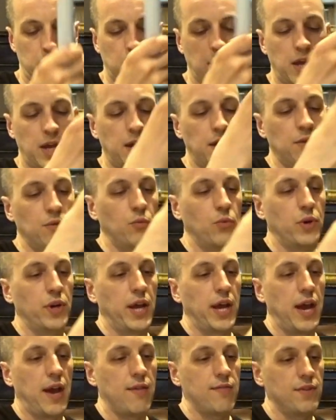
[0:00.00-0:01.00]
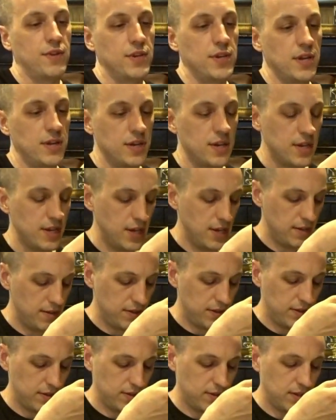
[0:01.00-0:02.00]
And what I have in, in,
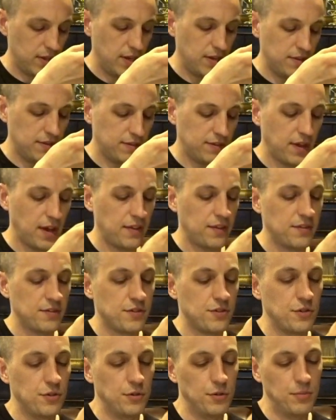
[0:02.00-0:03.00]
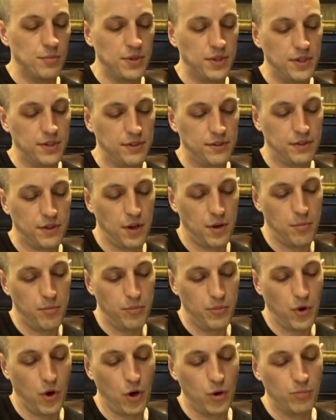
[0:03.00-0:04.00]
in inside this tube is uh,
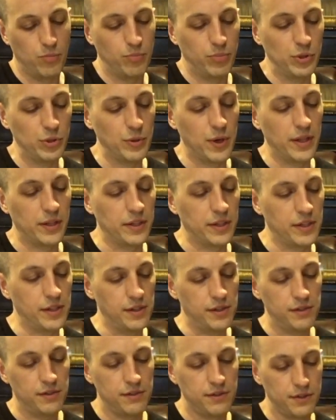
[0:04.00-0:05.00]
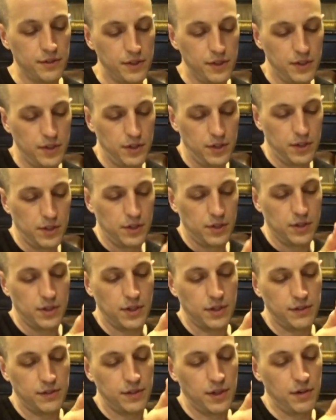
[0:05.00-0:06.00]
are blue LEDs
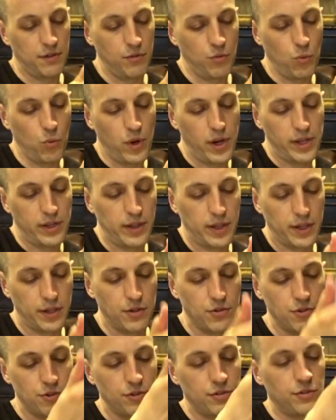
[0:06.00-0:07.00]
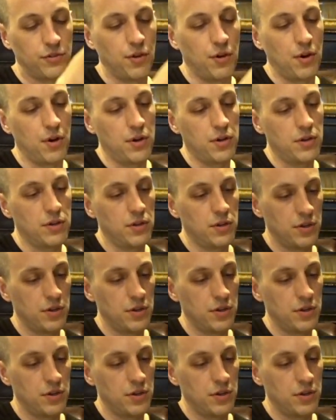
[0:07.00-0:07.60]
instead of white like you just saw.